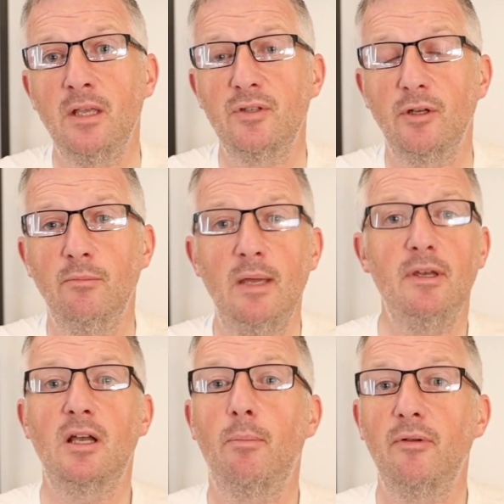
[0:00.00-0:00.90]
So
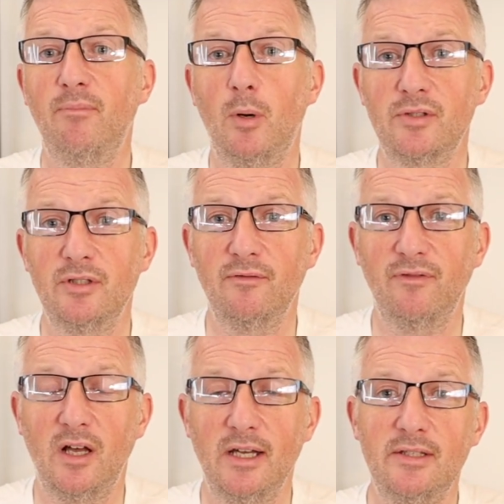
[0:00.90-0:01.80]
maybe a couple of boxes of
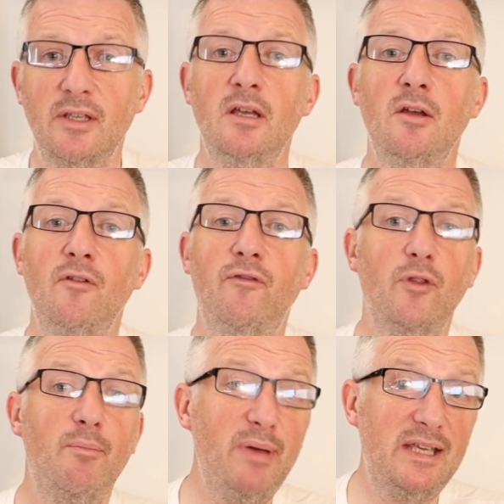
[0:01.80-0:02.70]
flies. For
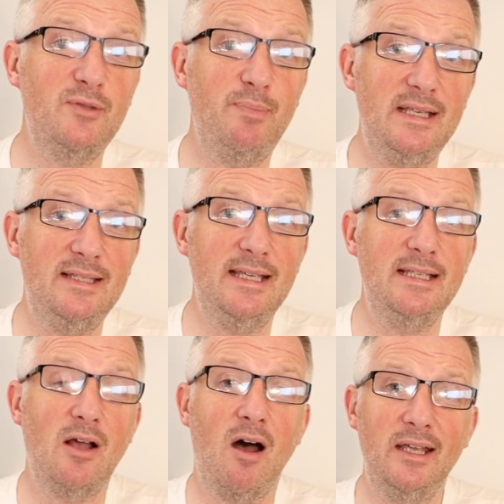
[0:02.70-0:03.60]
the bigger
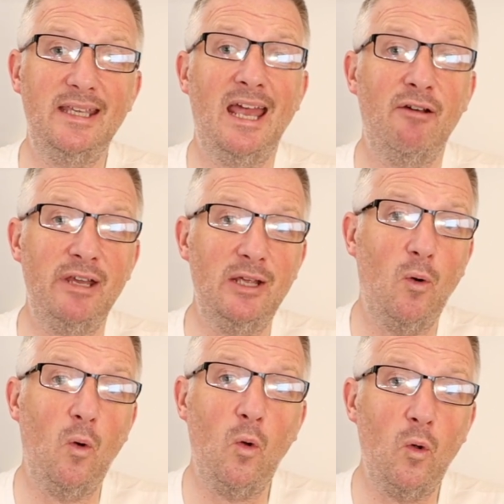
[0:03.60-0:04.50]
species, I carry
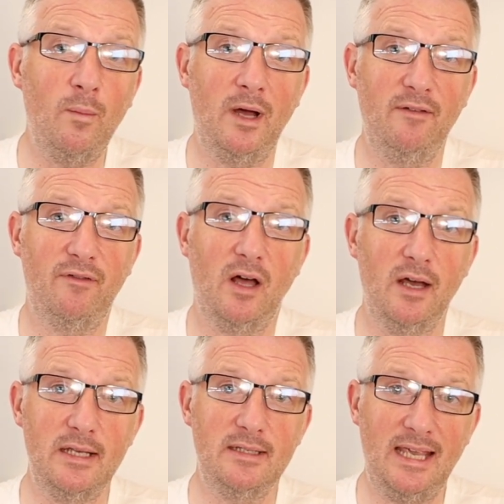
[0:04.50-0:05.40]
all my
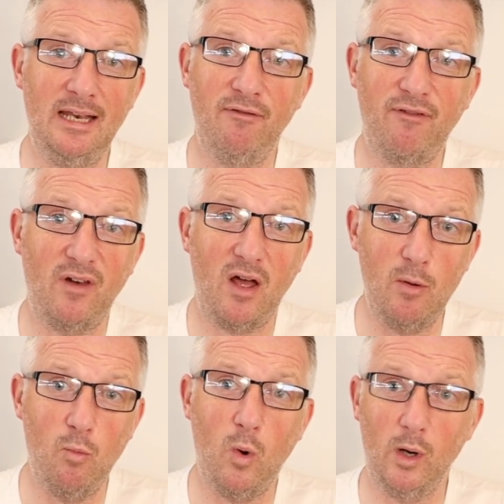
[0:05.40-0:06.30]
flies in a
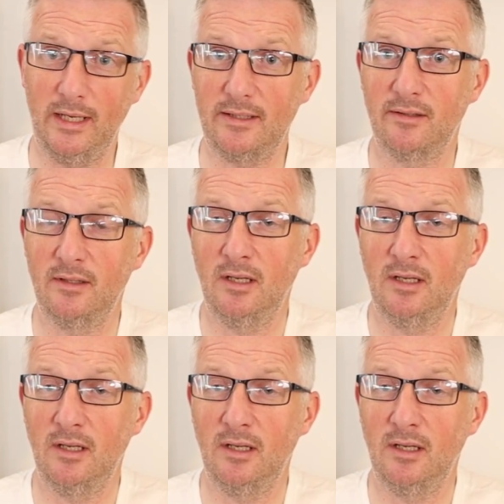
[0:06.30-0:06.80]
fly wallet.